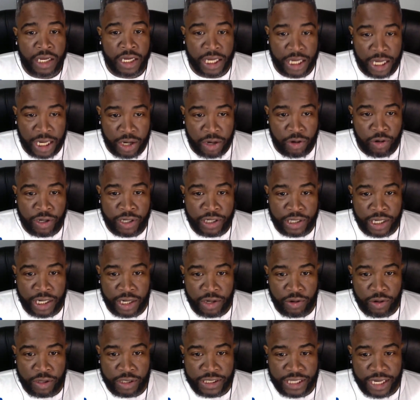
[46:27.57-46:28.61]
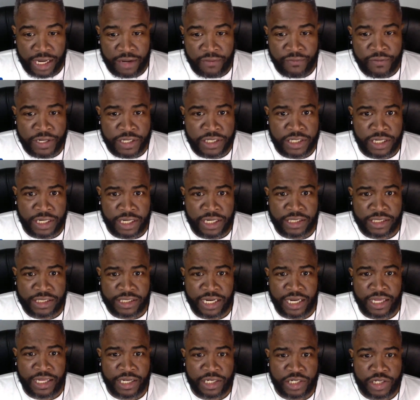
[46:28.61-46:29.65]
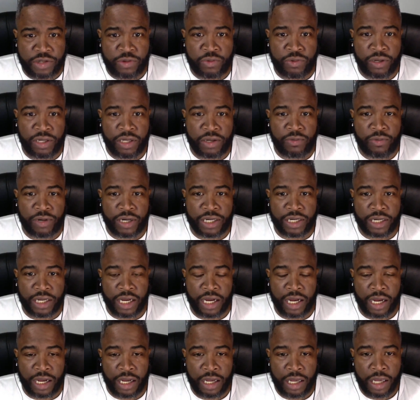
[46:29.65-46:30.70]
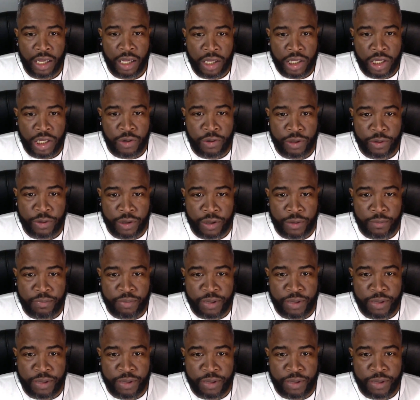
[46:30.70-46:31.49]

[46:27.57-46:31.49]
get on television and say that you really want to